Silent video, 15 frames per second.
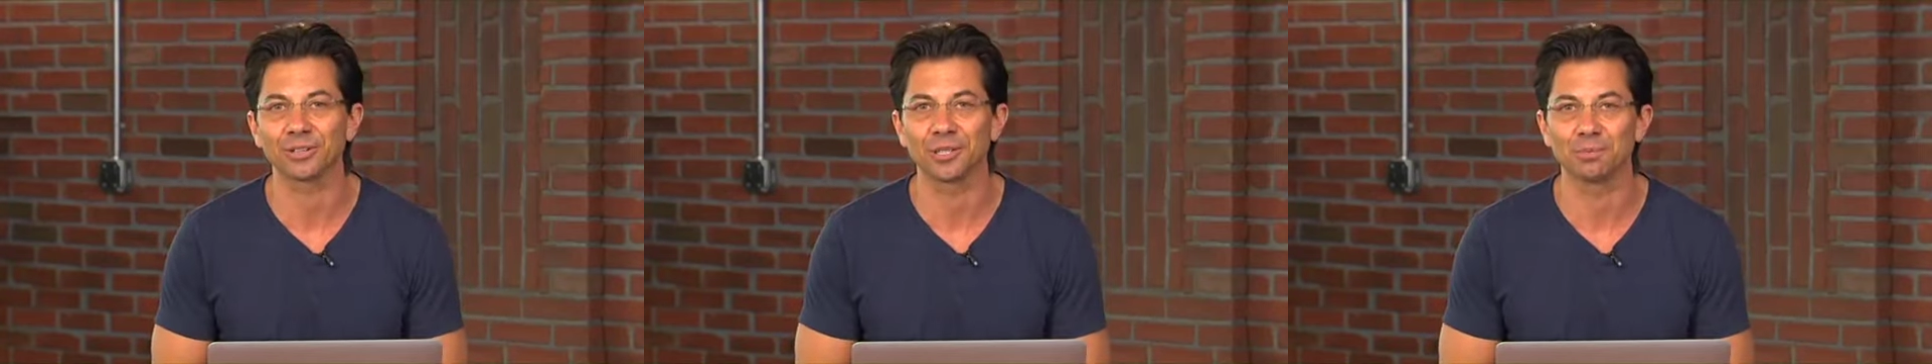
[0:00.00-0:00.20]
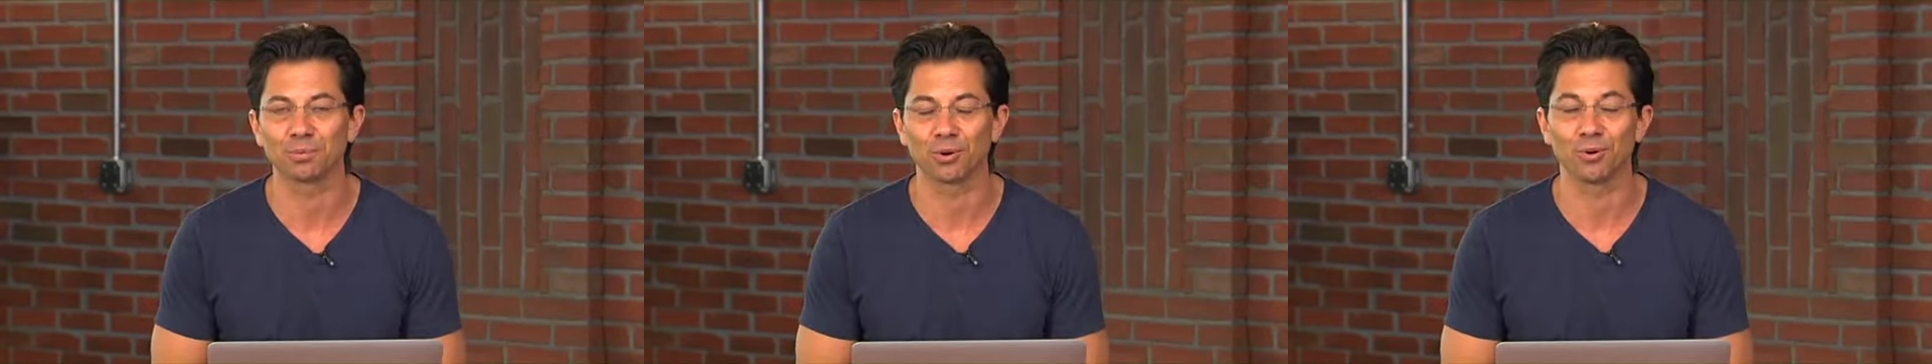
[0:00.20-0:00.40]

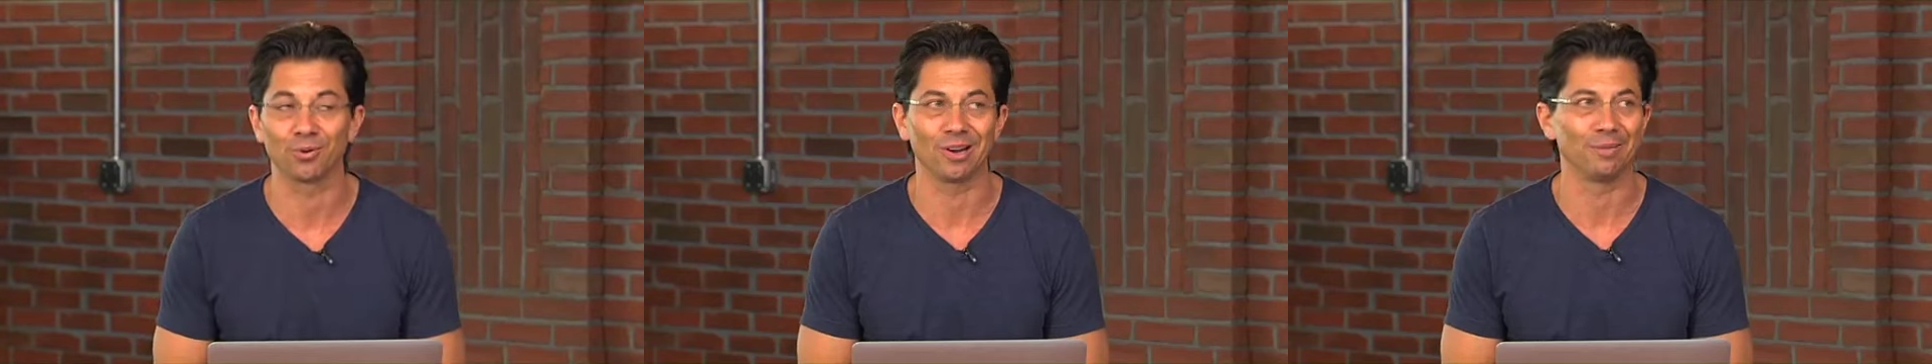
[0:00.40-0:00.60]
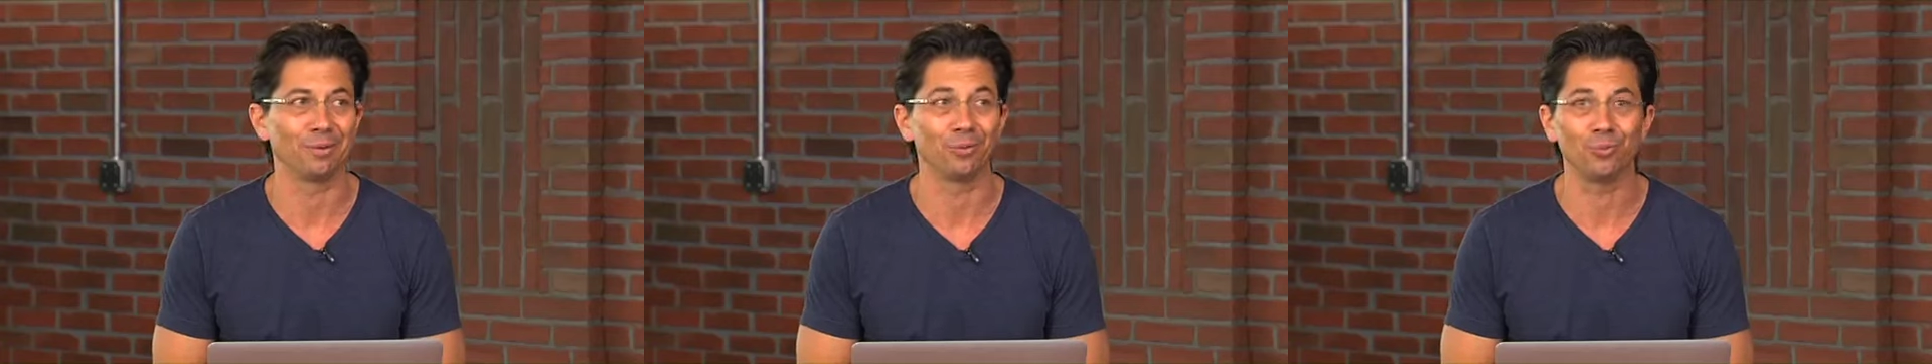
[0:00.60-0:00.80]
Elite
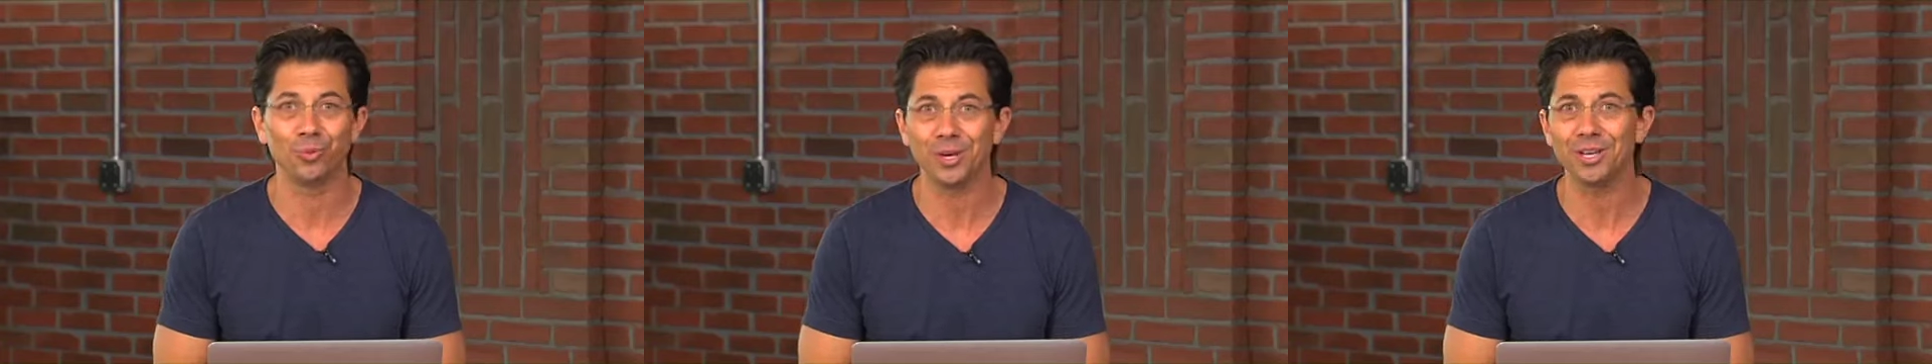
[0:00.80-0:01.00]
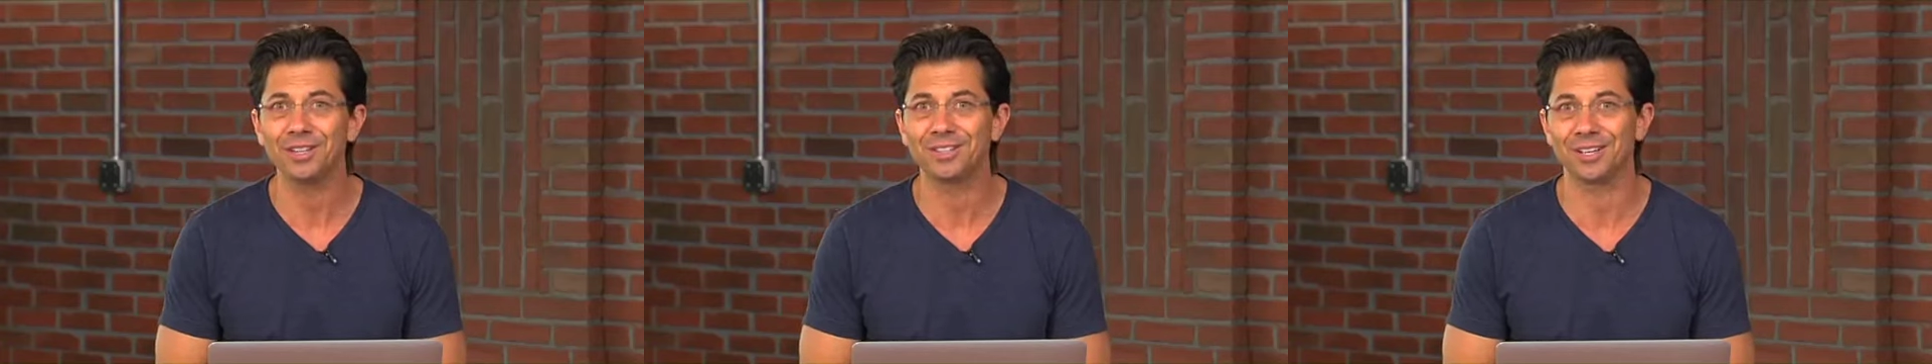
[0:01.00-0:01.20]
program, and
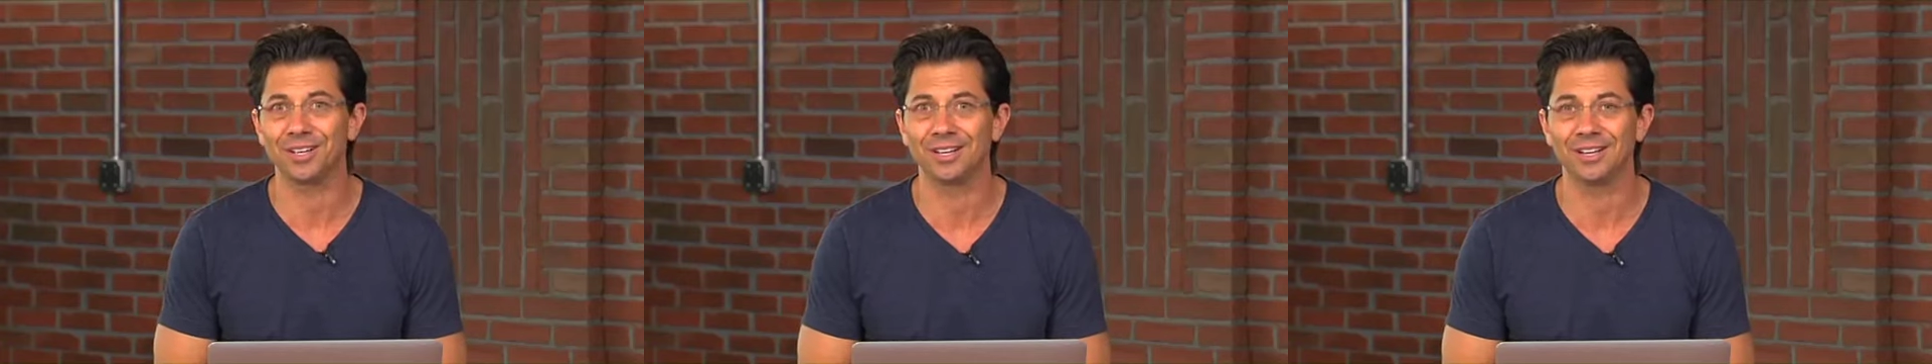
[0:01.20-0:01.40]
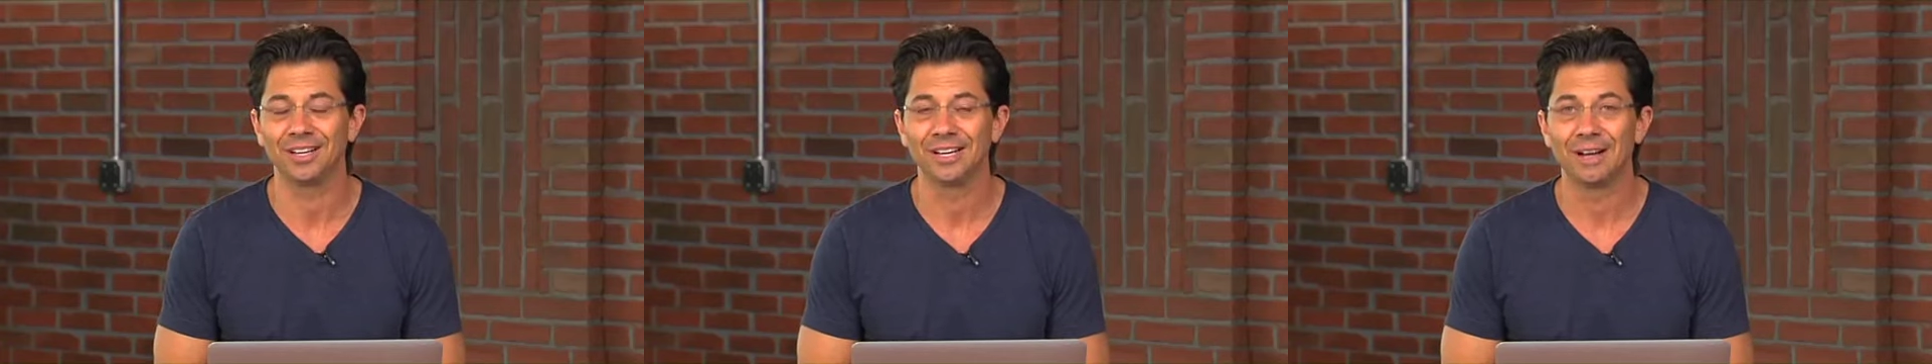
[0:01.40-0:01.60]
we
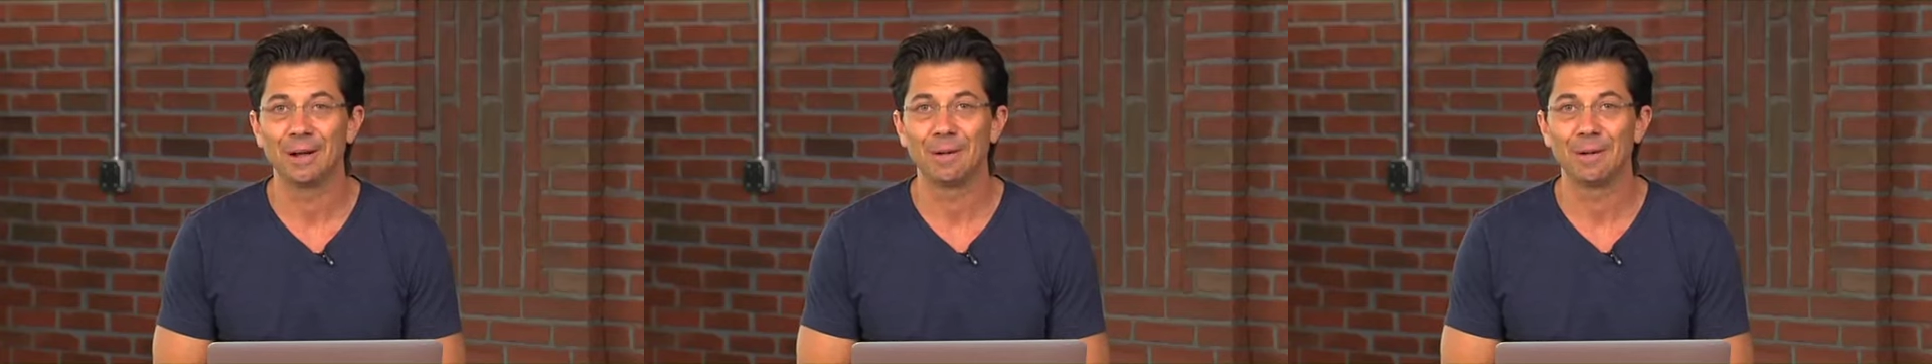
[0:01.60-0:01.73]
did